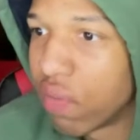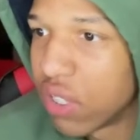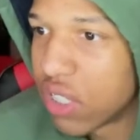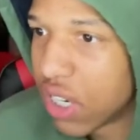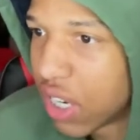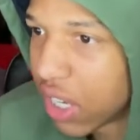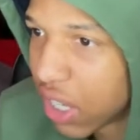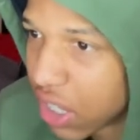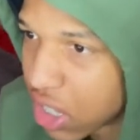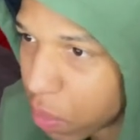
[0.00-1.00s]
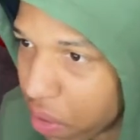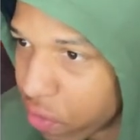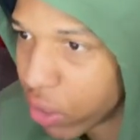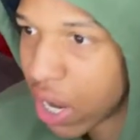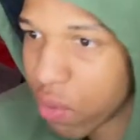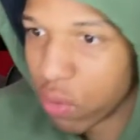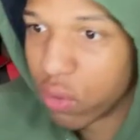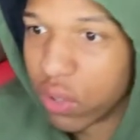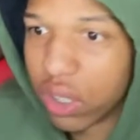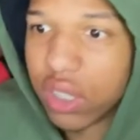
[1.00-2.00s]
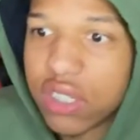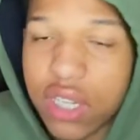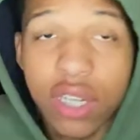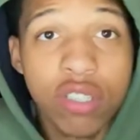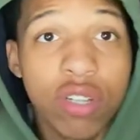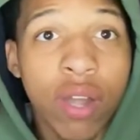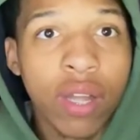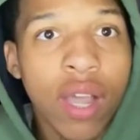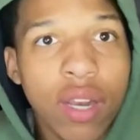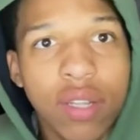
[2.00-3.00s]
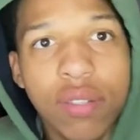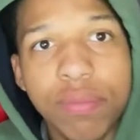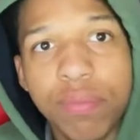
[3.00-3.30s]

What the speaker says: I'm finna send it again. Tell me if you got it real quick. He said, yes, sir, I got it.